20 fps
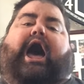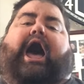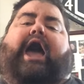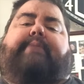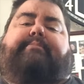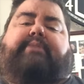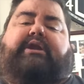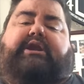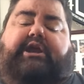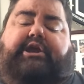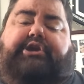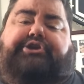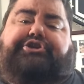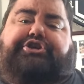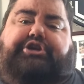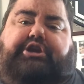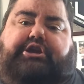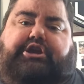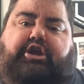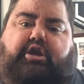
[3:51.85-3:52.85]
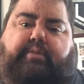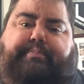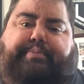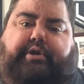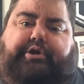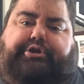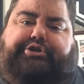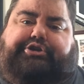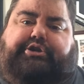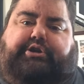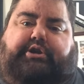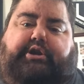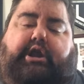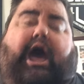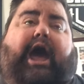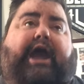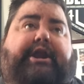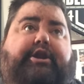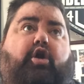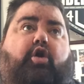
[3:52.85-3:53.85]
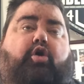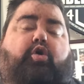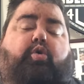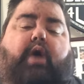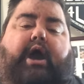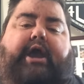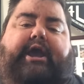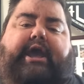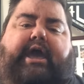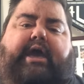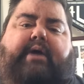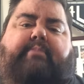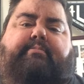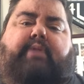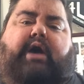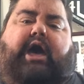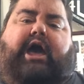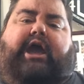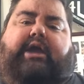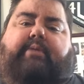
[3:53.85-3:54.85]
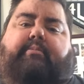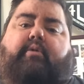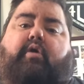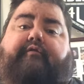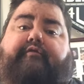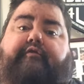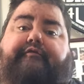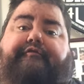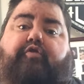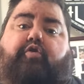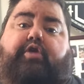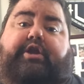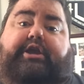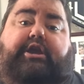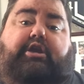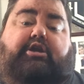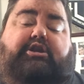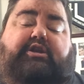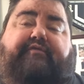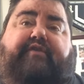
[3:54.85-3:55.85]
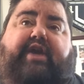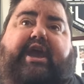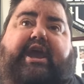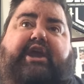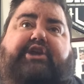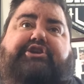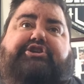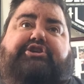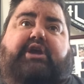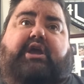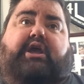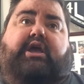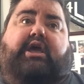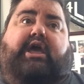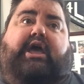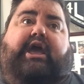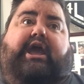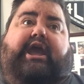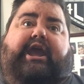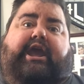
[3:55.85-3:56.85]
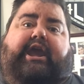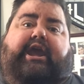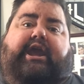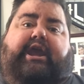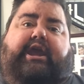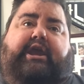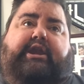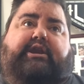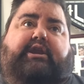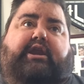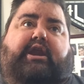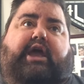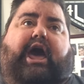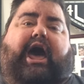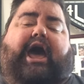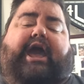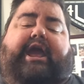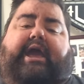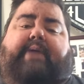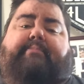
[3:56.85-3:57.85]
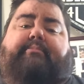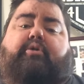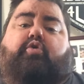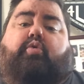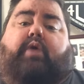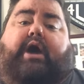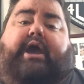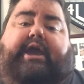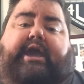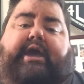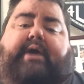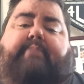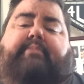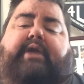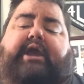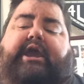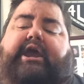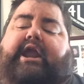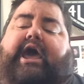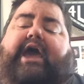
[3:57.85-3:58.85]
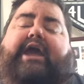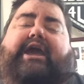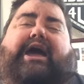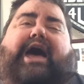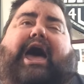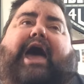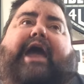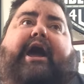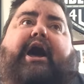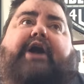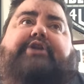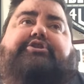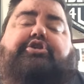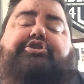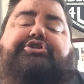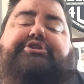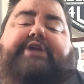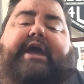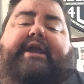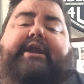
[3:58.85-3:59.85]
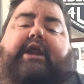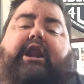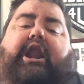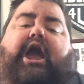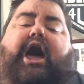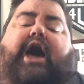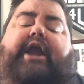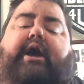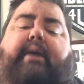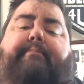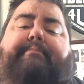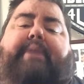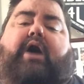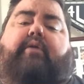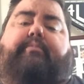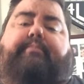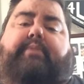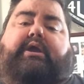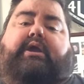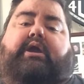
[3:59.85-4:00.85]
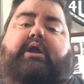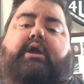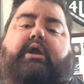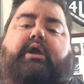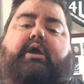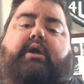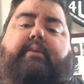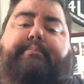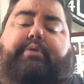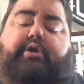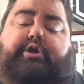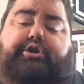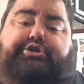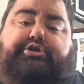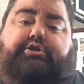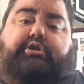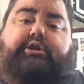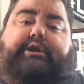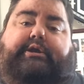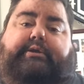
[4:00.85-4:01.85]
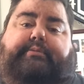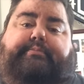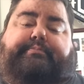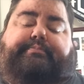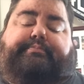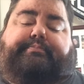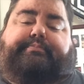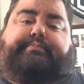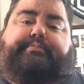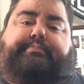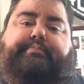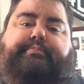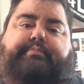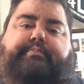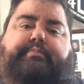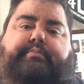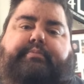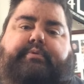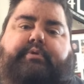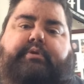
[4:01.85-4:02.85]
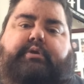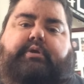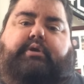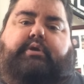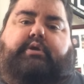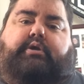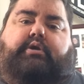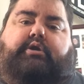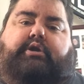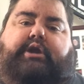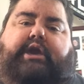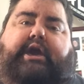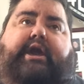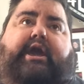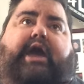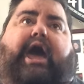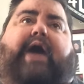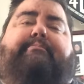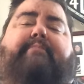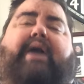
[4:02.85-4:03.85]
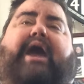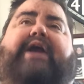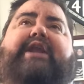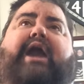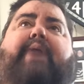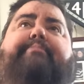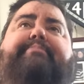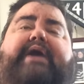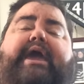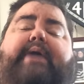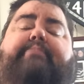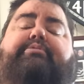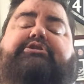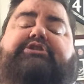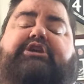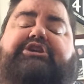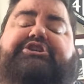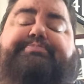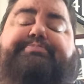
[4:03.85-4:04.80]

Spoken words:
I'm an insecure person. I know who I am. I am over 40 years of age, and I am who I am, and I understand a lot about me personally. Okay, I might not be able to